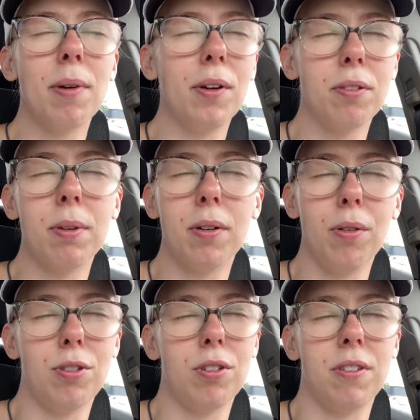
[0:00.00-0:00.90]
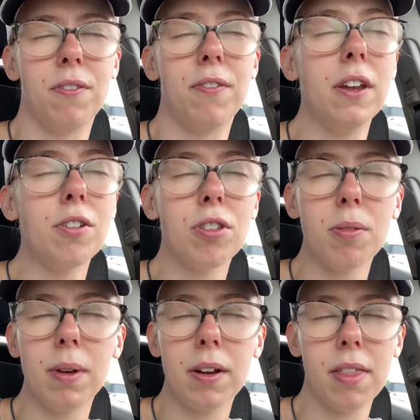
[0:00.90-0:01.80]
my ultimate goal is just to finish the
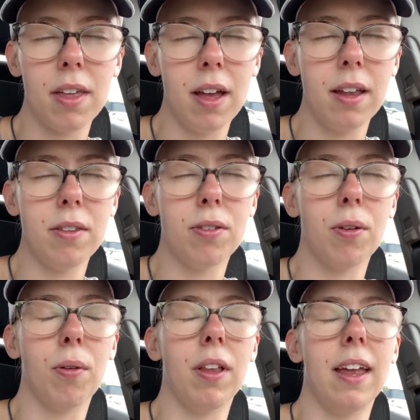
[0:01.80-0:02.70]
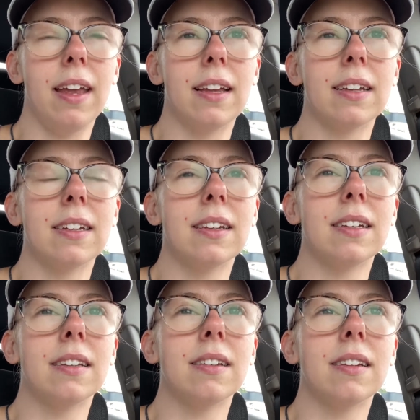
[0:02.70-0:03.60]
marathon. So, like,
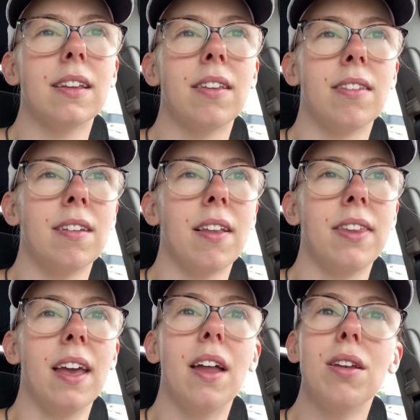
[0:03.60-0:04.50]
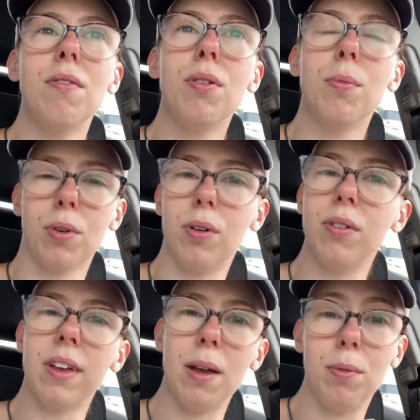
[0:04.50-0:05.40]
this is not the end of the
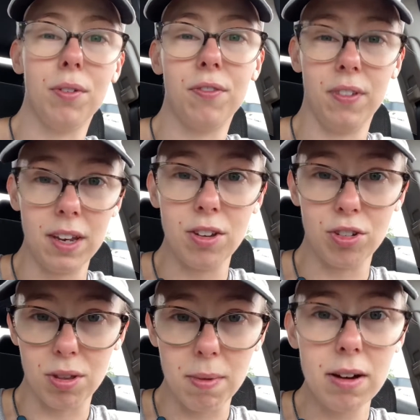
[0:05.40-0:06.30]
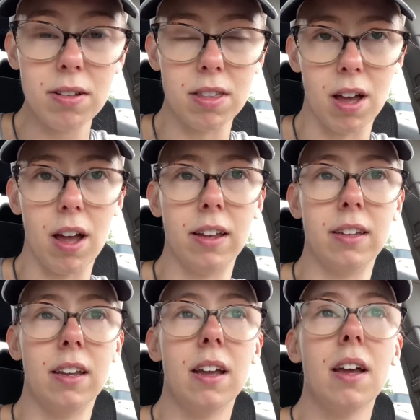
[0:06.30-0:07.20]
world. I will finish the
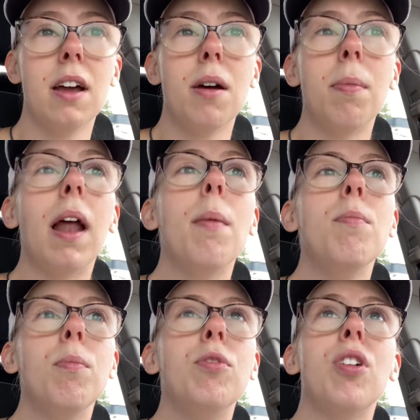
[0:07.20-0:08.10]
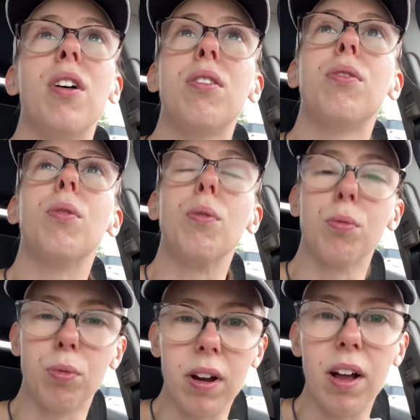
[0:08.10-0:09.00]
marathon, but I'm just
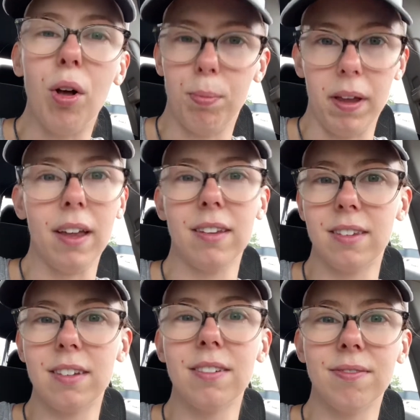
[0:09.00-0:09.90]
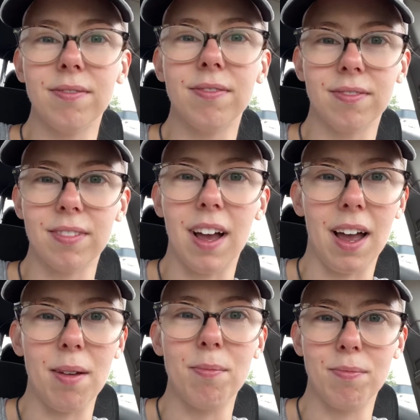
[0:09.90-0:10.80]
real pissed.
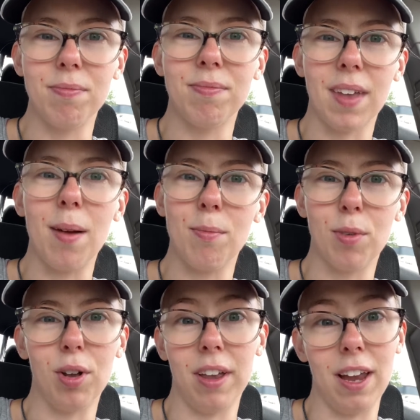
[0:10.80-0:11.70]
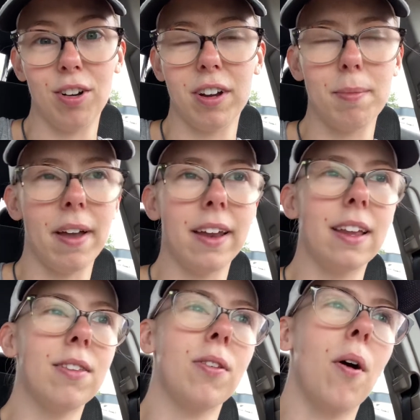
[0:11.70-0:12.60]
I'm I'm real angry about
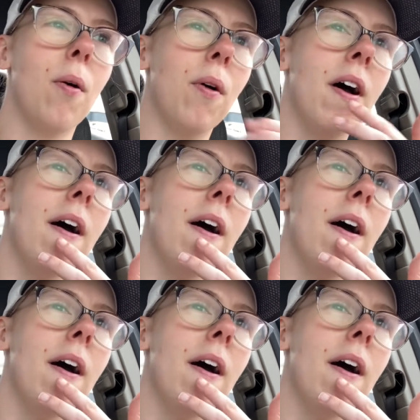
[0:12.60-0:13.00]
it. So,